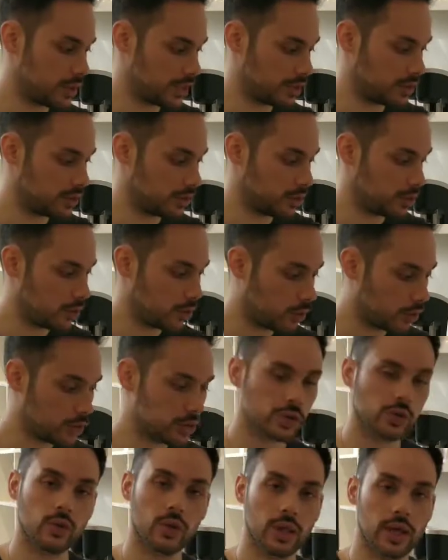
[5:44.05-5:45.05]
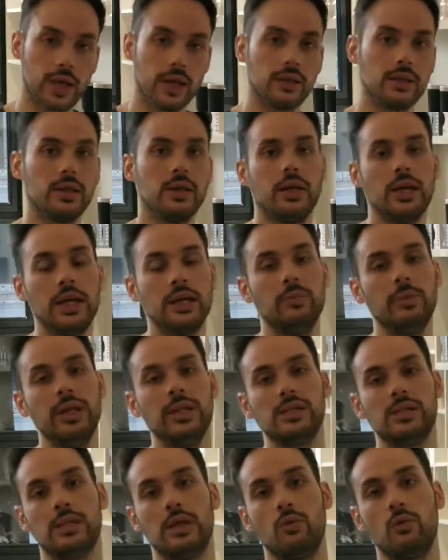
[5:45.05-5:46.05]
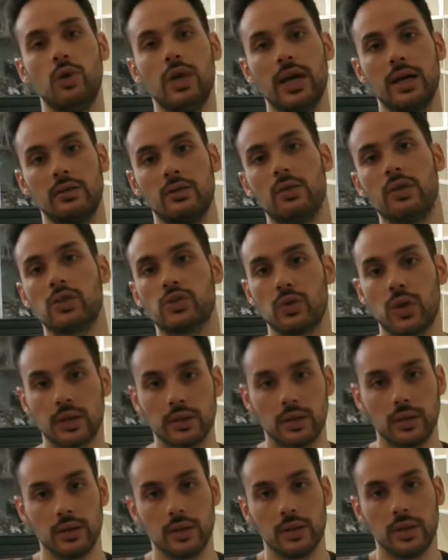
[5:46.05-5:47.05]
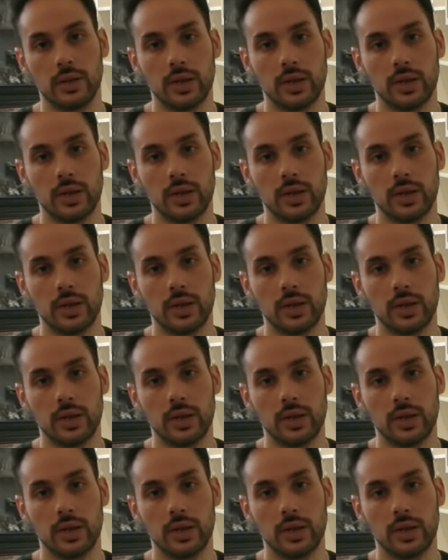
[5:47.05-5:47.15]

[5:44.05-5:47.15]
but also that, it means that we under extracted.